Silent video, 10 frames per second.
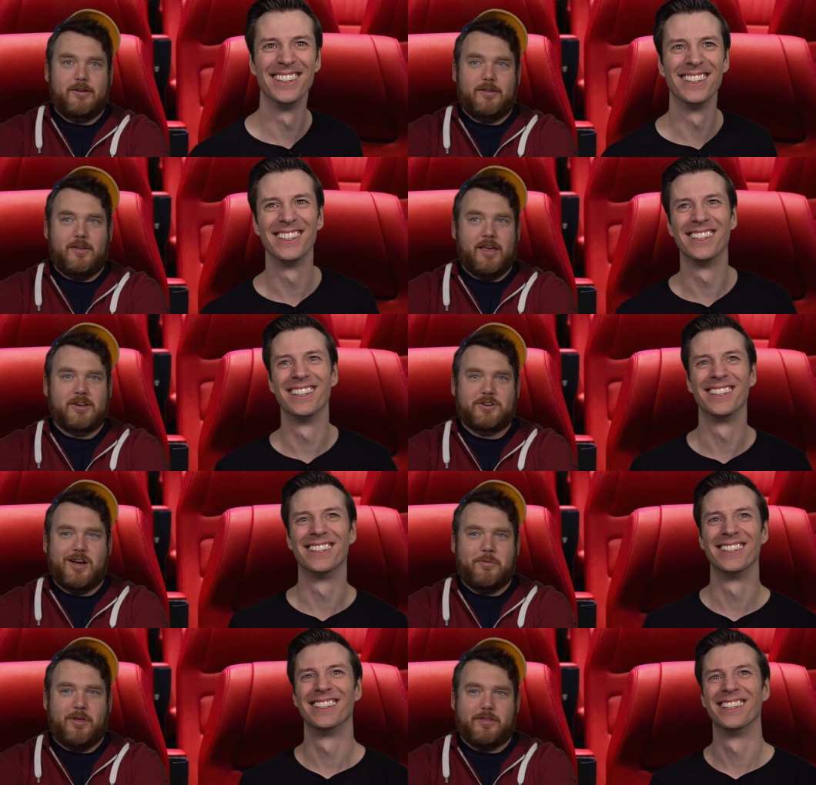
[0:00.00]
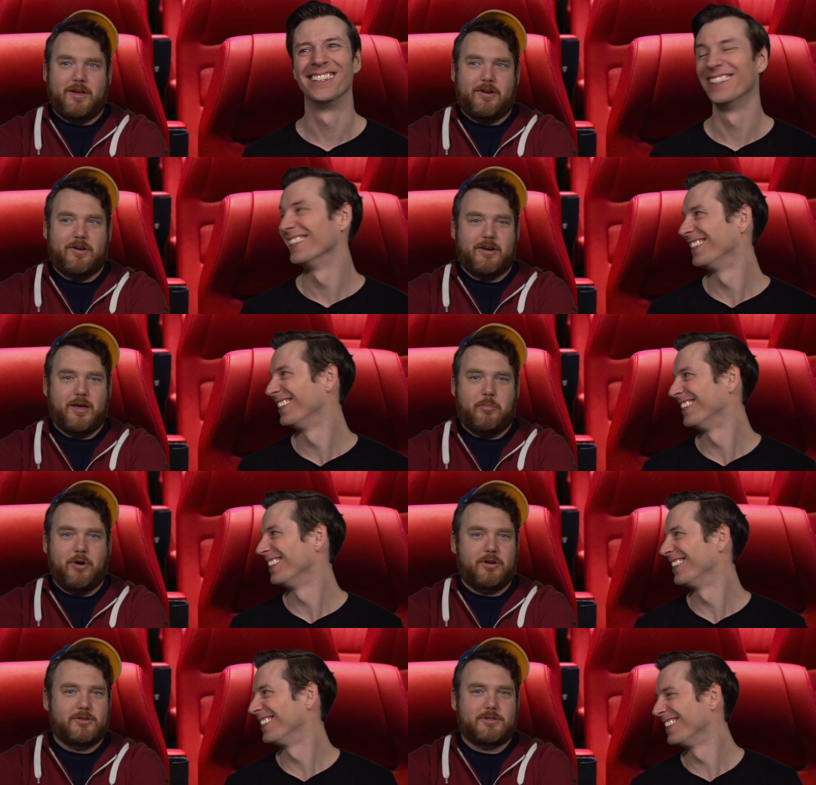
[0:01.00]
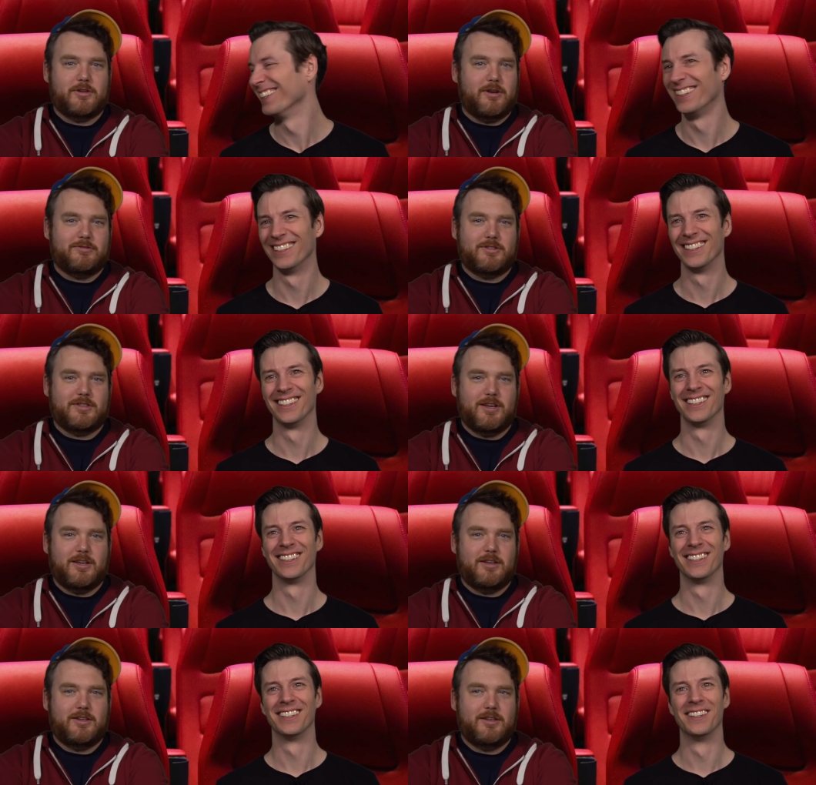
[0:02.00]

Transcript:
Speaker 1: You can't shock me like that. You're gonna get punched. I'm just saying.